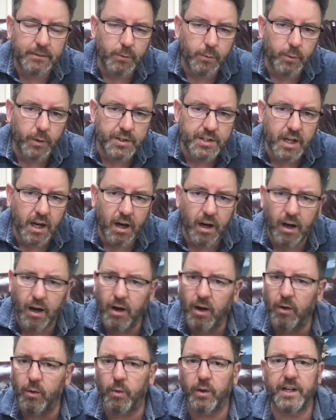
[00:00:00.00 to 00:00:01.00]
was
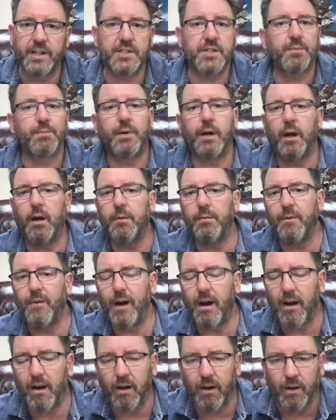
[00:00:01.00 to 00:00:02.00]
always a problem
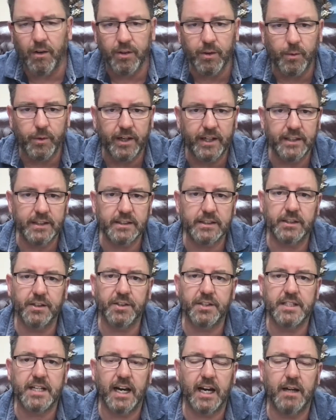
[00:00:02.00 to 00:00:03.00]
all the way until
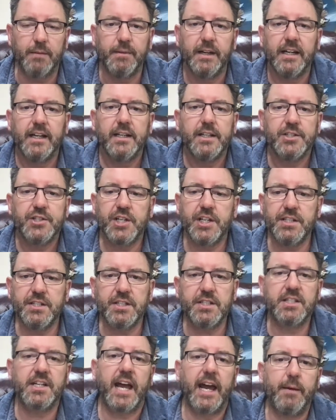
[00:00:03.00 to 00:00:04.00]
the time
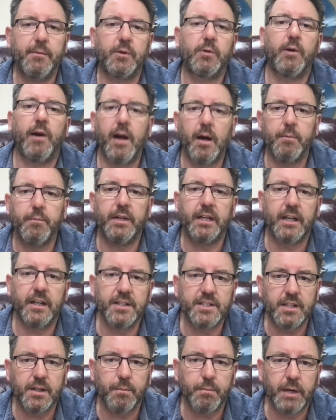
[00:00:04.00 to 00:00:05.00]
Jesus came around,
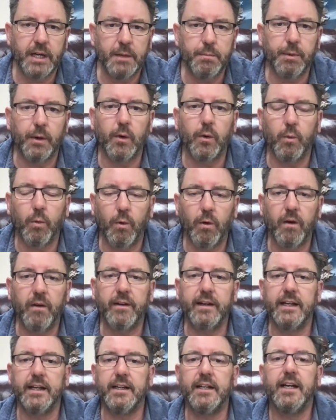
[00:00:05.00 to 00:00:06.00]
because the people
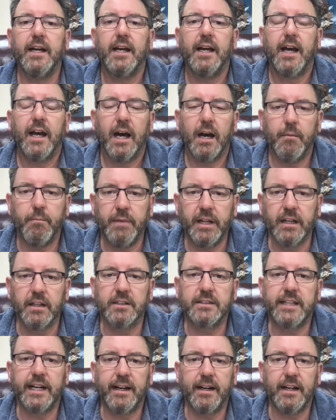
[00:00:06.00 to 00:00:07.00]
wanted a
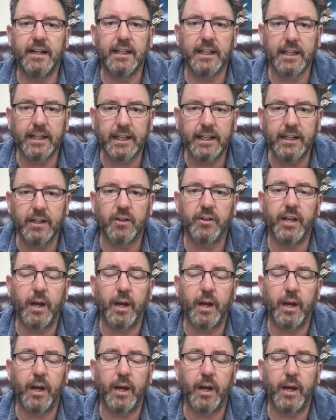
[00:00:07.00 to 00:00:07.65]
military leader.